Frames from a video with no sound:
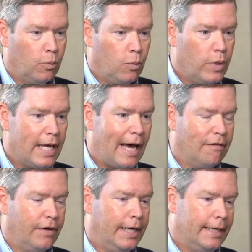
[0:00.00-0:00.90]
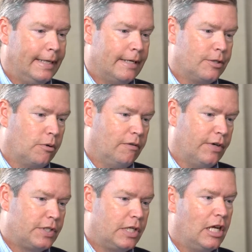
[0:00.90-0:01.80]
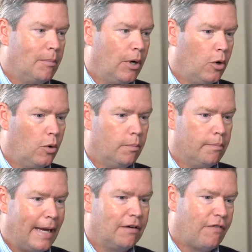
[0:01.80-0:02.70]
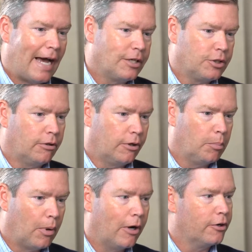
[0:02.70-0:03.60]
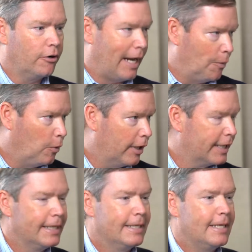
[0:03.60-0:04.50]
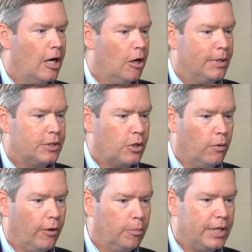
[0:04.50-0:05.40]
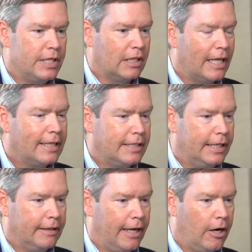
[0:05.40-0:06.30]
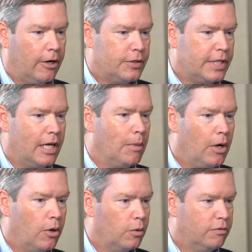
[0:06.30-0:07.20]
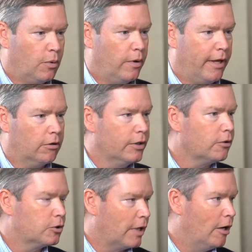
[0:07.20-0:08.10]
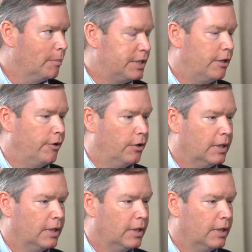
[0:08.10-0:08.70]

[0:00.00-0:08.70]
we have a sort of a CDMO manufacturer partner network. Yeah. And so they'll be selecting their CMO for their clinical trial material